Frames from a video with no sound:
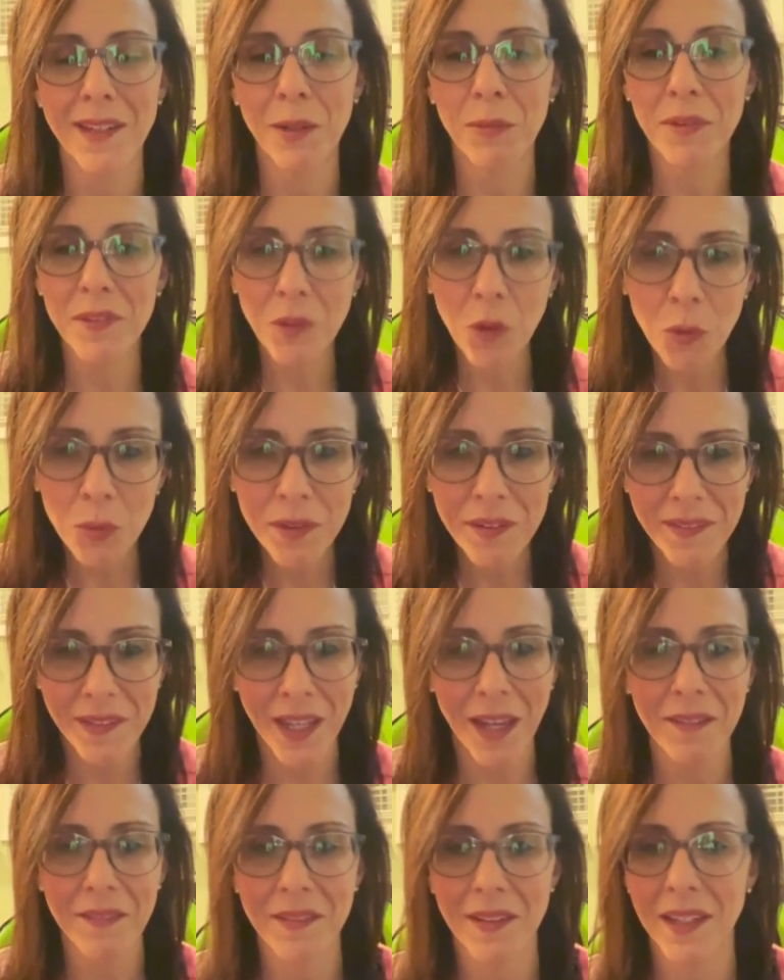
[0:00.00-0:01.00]
I was always
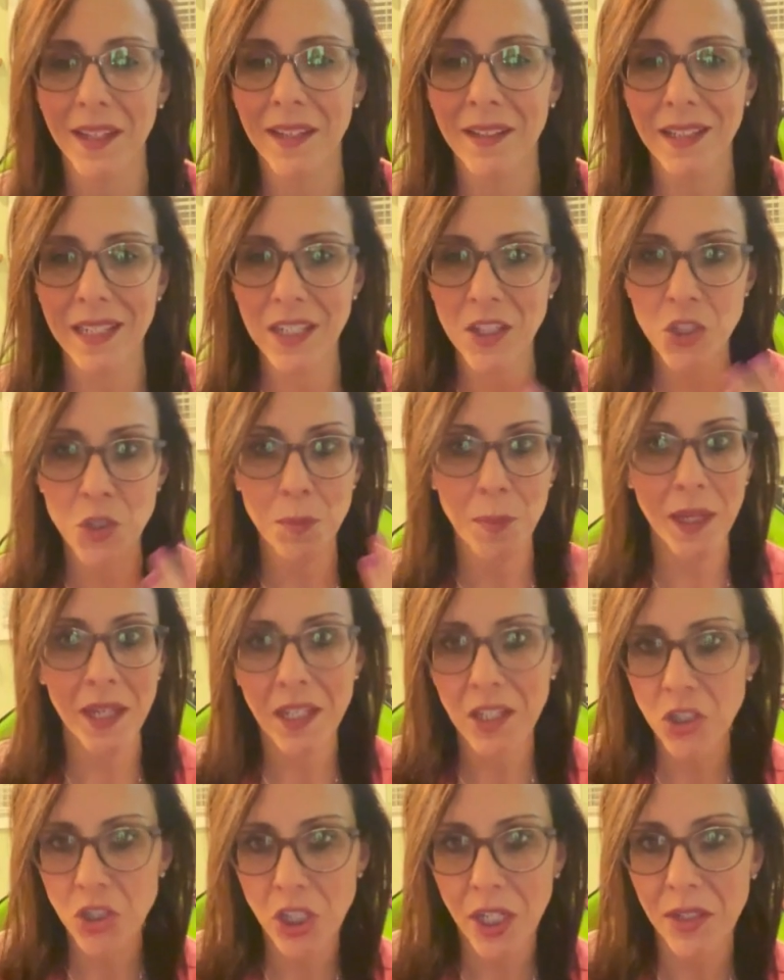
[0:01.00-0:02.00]
guessing, and each
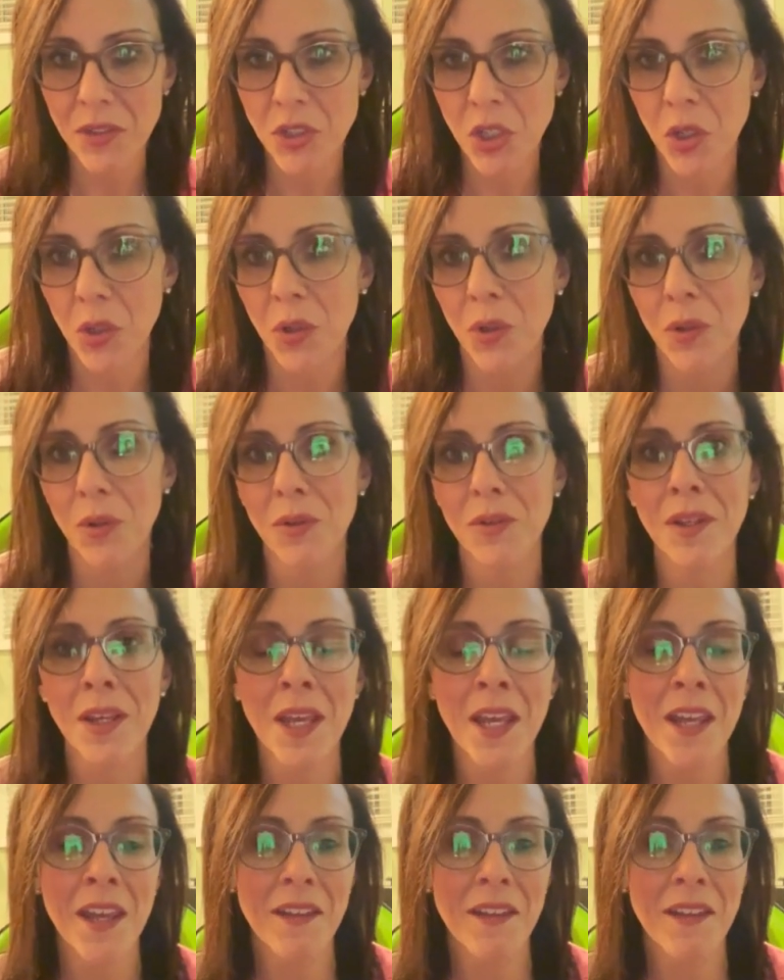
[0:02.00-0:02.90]
page I turned